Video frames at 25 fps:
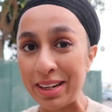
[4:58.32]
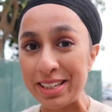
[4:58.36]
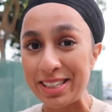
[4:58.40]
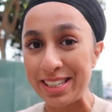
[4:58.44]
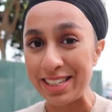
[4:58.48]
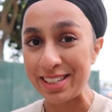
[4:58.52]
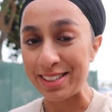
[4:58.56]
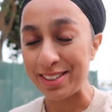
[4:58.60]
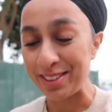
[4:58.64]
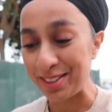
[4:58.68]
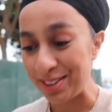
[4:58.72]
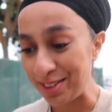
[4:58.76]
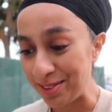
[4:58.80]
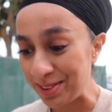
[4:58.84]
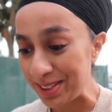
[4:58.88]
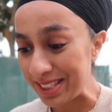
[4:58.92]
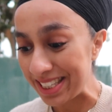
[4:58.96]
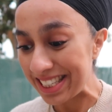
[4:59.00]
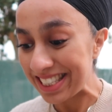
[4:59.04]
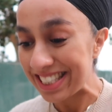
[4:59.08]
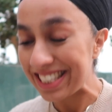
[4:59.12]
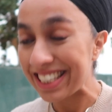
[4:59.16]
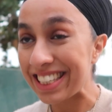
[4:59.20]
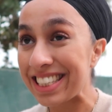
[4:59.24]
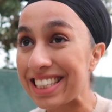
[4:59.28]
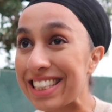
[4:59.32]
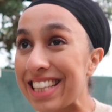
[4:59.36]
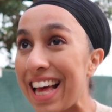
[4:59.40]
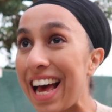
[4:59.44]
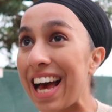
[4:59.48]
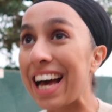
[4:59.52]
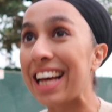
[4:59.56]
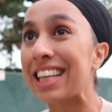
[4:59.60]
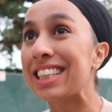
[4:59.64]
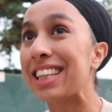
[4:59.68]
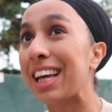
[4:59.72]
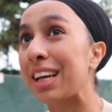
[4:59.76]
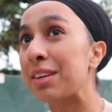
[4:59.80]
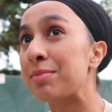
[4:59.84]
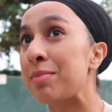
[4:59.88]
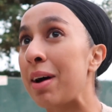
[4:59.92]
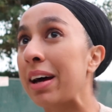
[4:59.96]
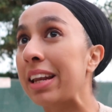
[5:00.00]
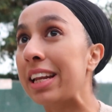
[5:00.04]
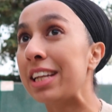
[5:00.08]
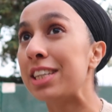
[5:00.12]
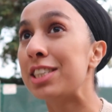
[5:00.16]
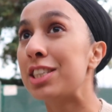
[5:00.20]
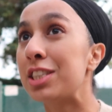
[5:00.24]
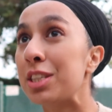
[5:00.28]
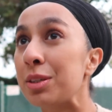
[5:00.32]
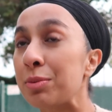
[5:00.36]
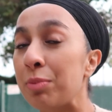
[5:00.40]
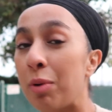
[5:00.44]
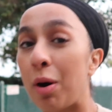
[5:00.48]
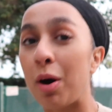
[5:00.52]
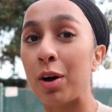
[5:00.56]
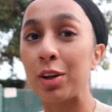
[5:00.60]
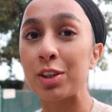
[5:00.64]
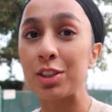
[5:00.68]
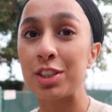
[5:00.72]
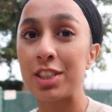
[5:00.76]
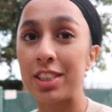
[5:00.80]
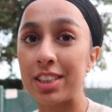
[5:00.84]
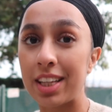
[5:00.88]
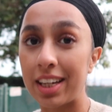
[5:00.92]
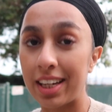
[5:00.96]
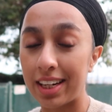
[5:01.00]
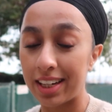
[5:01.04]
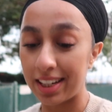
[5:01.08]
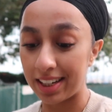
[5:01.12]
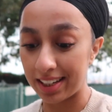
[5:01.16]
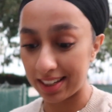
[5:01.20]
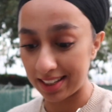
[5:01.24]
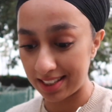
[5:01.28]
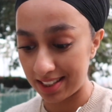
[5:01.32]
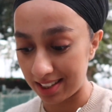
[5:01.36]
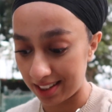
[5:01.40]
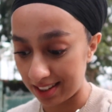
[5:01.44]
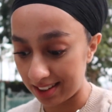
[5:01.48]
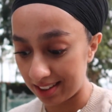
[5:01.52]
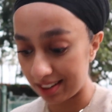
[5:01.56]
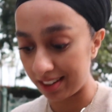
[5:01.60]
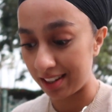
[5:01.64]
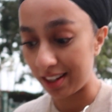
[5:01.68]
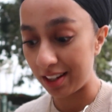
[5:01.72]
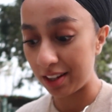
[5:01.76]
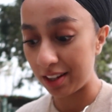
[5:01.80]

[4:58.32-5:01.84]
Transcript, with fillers: detour was a success. I managed to watch the sun